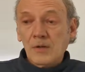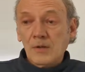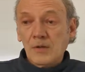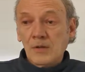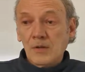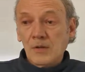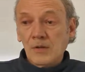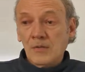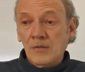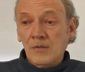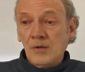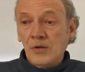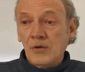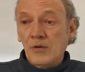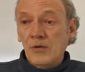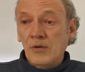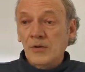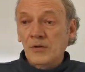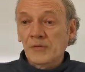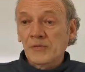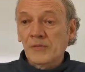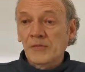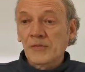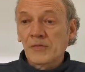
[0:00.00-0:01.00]
And they
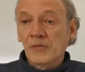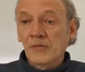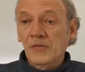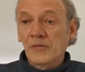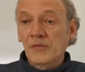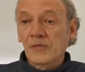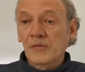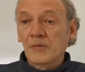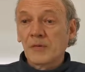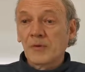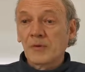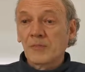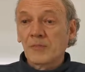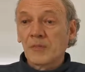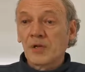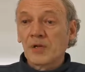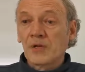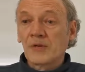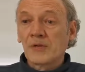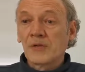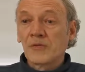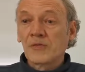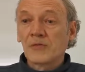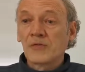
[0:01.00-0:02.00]
caused this
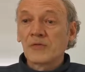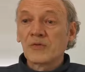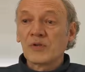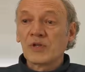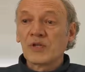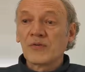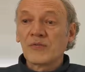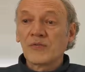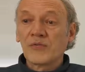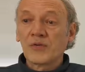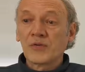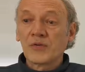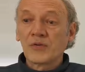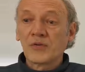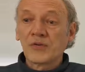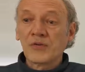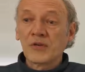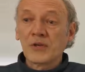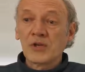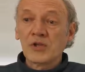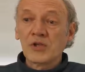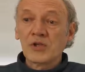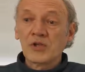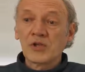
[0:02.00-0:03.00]
mainly through
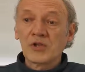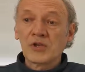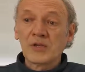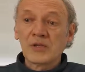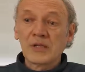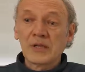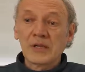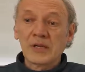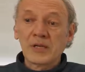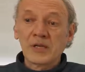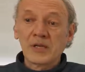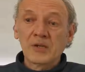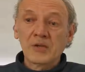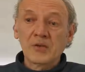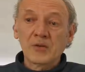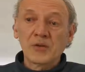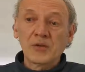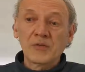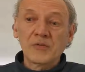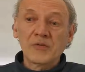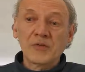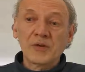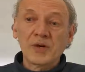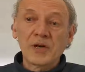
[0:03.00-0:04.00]
deforestation and
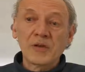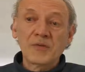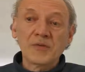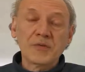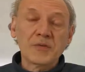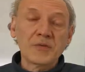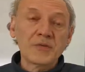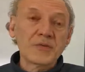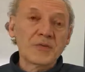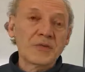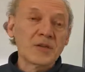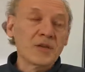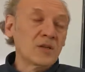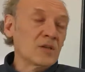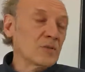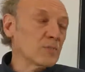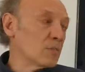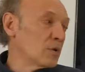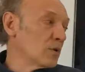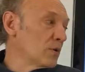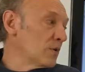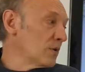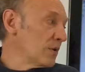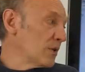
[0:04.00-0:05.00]
also
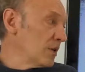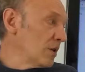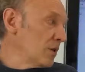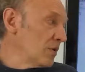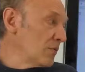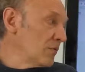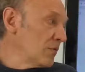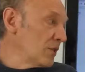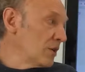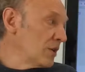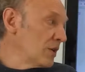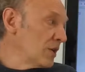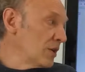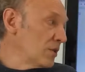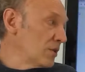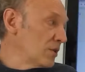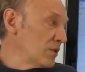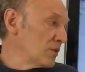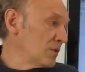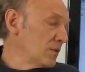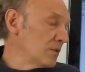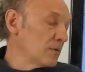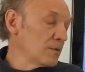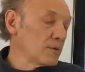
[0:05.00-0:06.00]
unsustainable
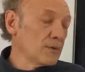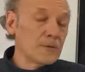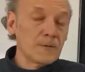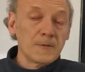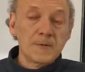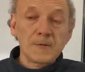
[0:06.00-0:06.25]
irrigation.